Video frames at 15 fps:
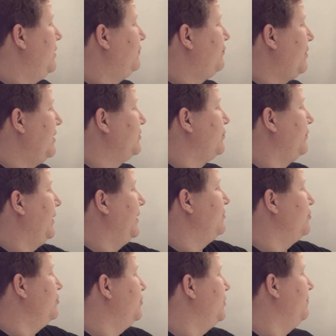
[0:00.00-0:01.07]
trust
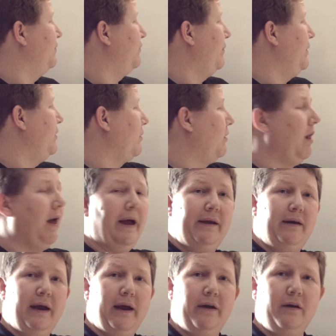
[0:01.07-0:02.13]
relationship between your
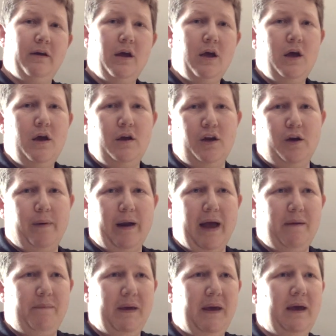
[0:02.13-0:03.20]
client and your
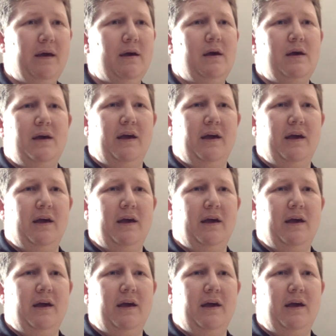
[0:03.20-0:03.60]
BIG-IP,